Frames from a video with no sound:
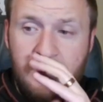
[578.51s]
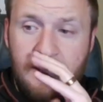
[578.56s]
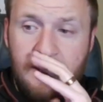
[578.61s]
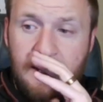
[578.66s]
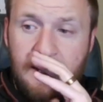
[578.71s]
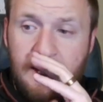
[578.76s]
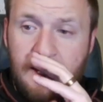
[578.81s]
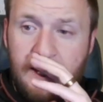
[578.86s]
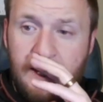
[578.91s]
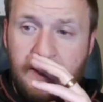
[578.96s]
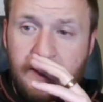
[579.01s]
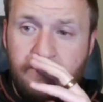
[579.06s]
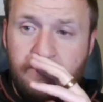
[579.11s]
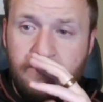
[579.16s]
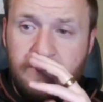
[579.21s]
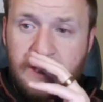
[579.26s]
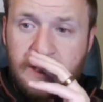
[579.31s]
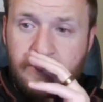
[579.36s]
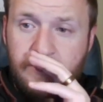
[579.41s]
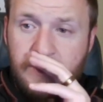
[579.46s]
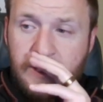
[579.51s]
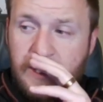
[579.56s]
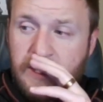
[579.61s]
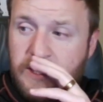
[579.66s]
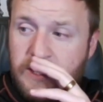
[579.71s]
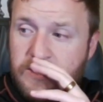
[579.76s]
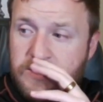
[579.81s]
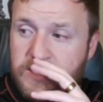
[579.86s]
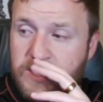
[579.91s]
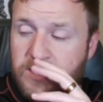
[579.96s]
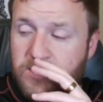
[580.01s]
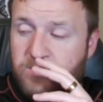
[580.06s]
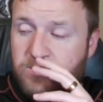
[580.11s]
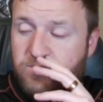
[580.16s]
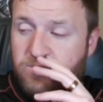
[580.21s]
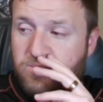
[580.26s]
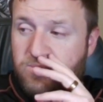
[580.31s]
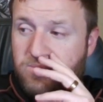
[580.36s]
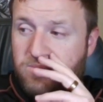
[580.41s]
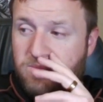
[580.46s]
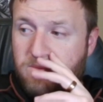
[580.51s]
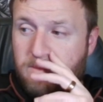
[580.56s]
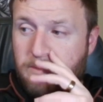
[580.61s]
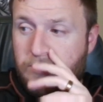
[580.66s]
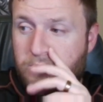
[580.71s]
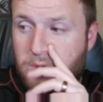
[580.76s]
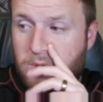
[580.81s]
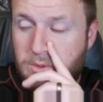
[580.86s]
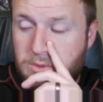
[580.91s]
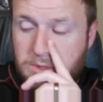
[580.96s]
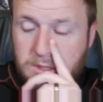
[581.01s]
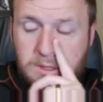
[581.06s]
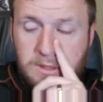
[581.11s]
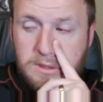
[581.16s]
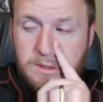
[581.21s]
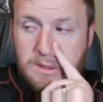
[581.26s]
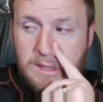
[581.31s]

TV instead of Rote.